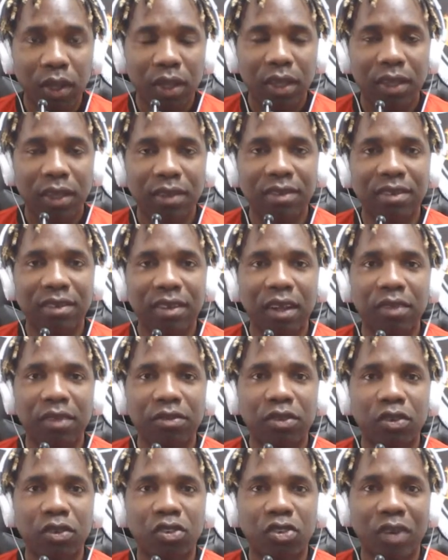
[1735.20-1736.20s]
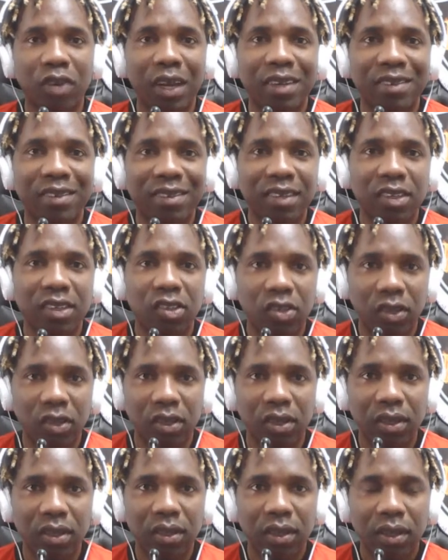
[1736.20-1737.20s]
yourself to
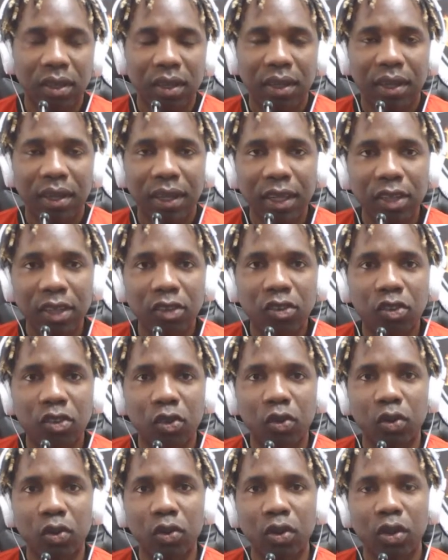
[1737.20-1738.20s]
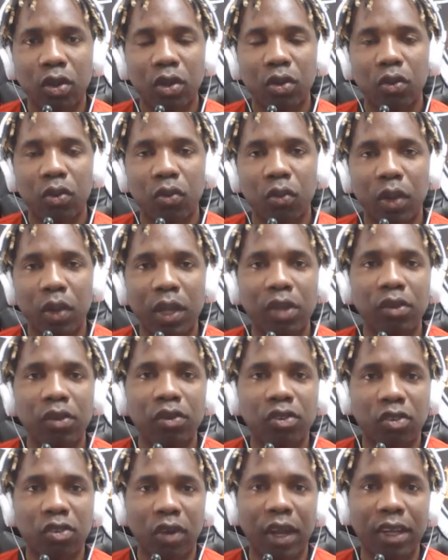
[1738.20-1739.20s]
transition into where you're
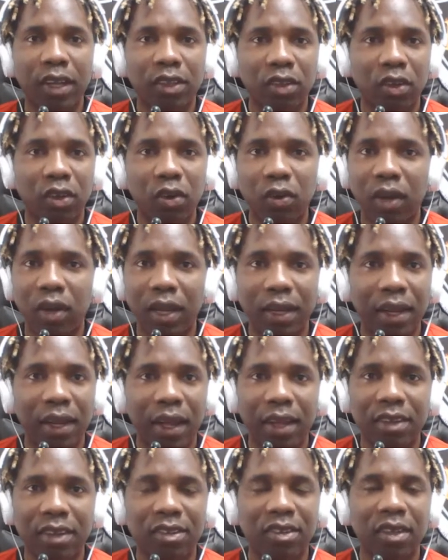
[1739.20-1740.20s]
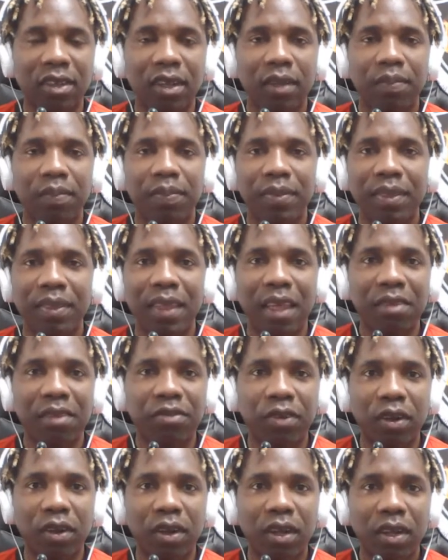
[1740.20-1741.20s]
trying to go. And that's
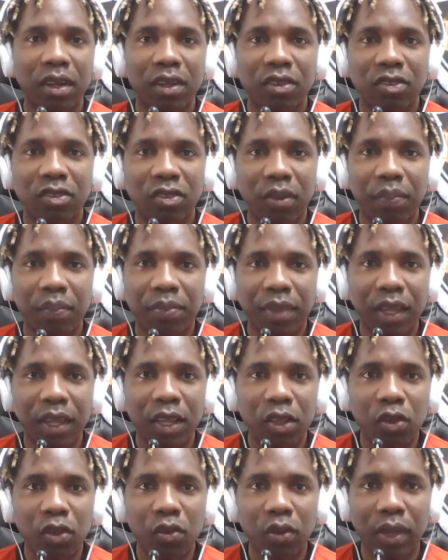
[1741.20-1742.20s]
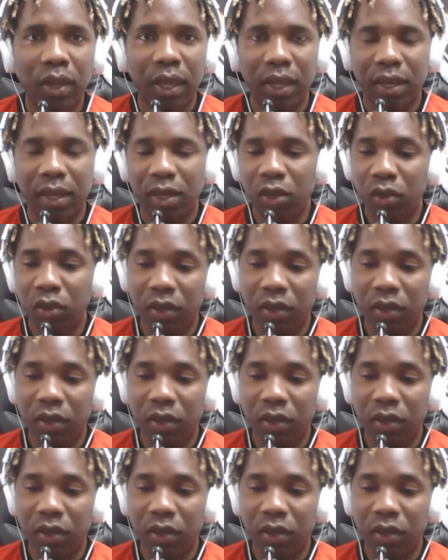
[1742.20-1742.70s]
never something you can